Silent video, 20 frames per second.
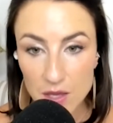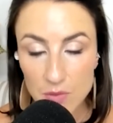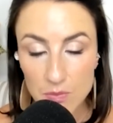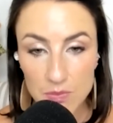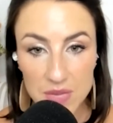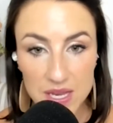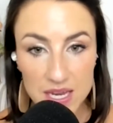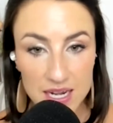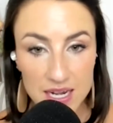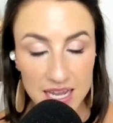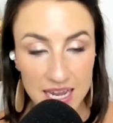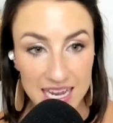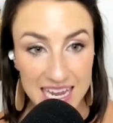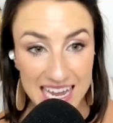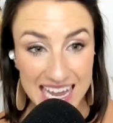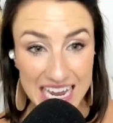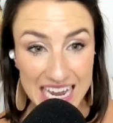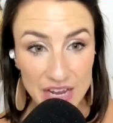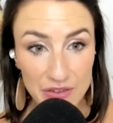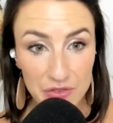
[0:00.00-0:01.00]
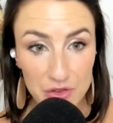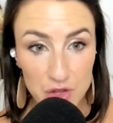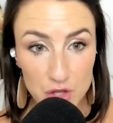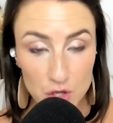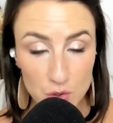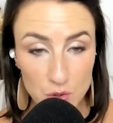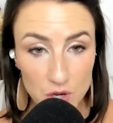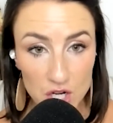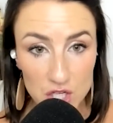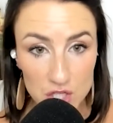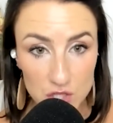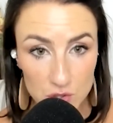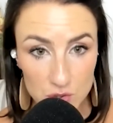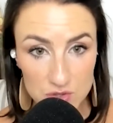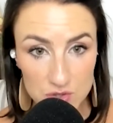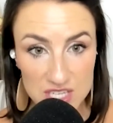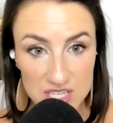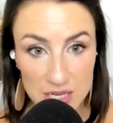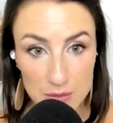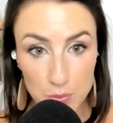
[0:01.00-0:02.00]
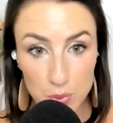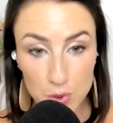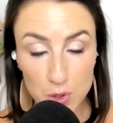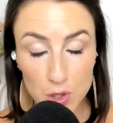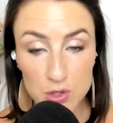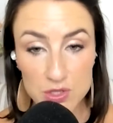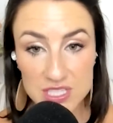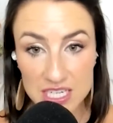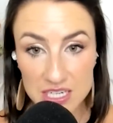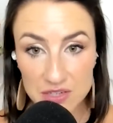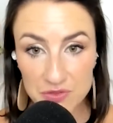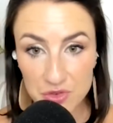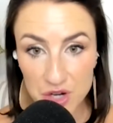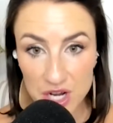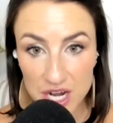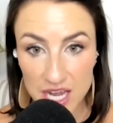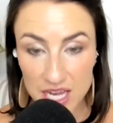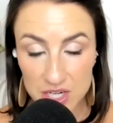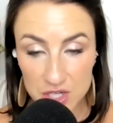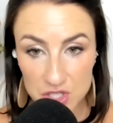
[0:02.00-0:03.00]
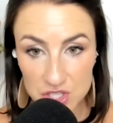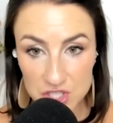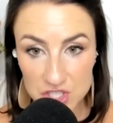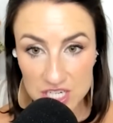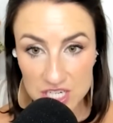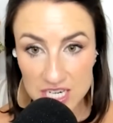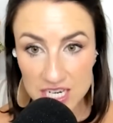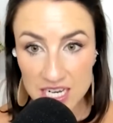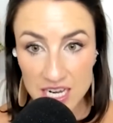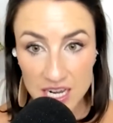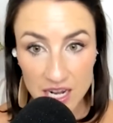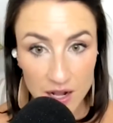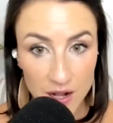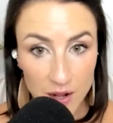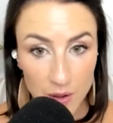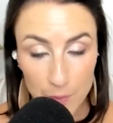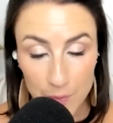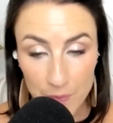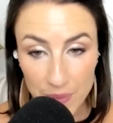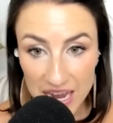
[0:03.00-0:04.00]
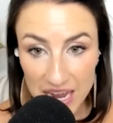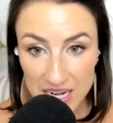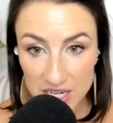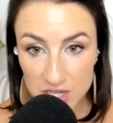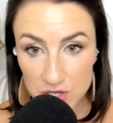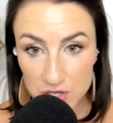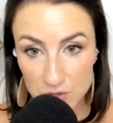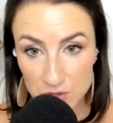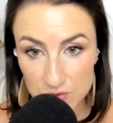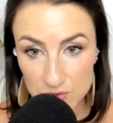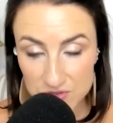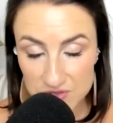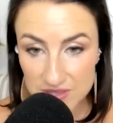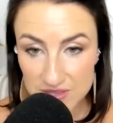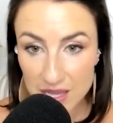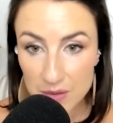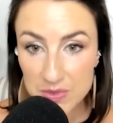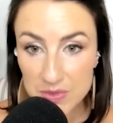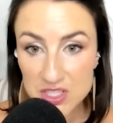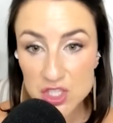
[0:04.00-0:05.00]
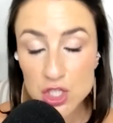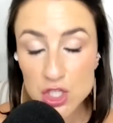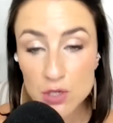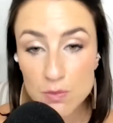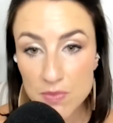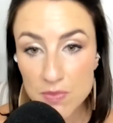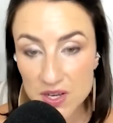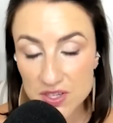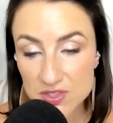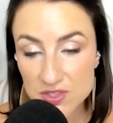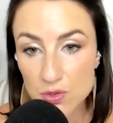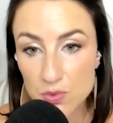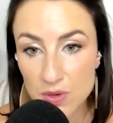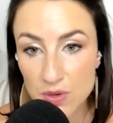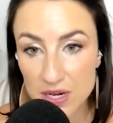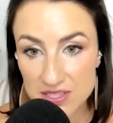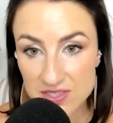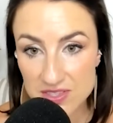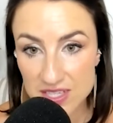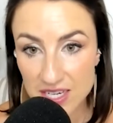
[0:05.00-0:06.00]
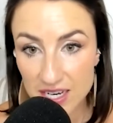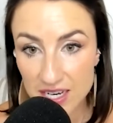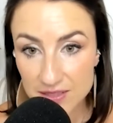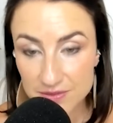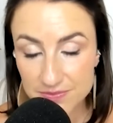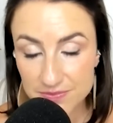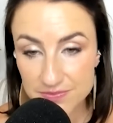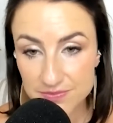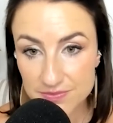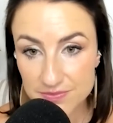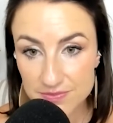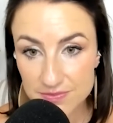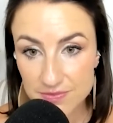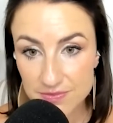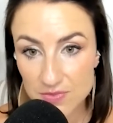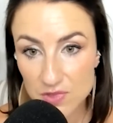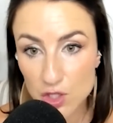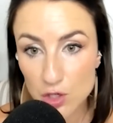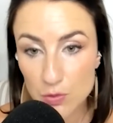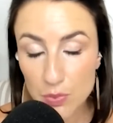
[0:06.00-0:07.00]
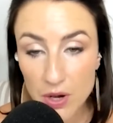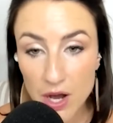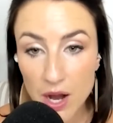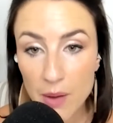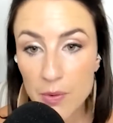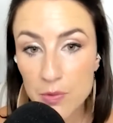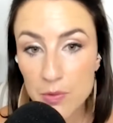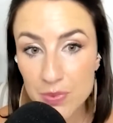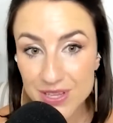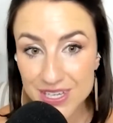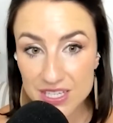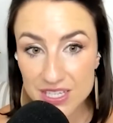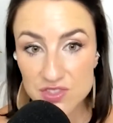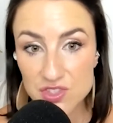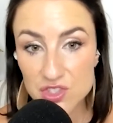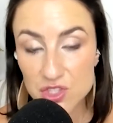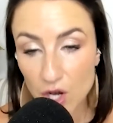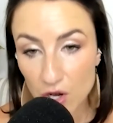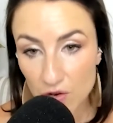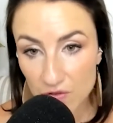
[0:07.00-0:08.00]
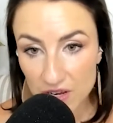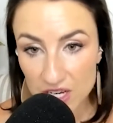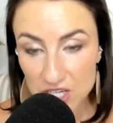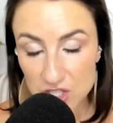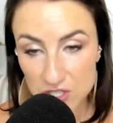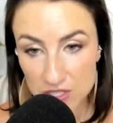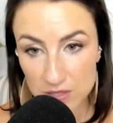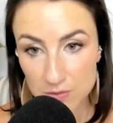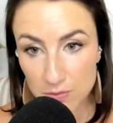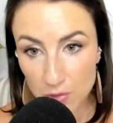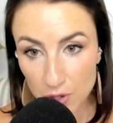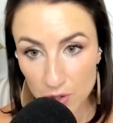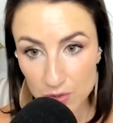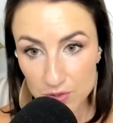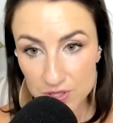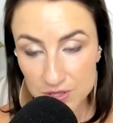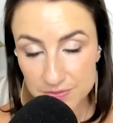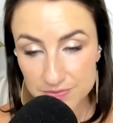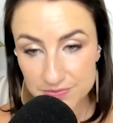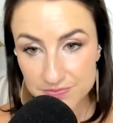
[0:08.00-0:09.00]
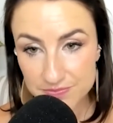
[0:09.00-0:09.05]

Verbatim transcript: meaning if you are using protein for energy, Bad news. That means you're muscle wasting. You're probably in starvation mode.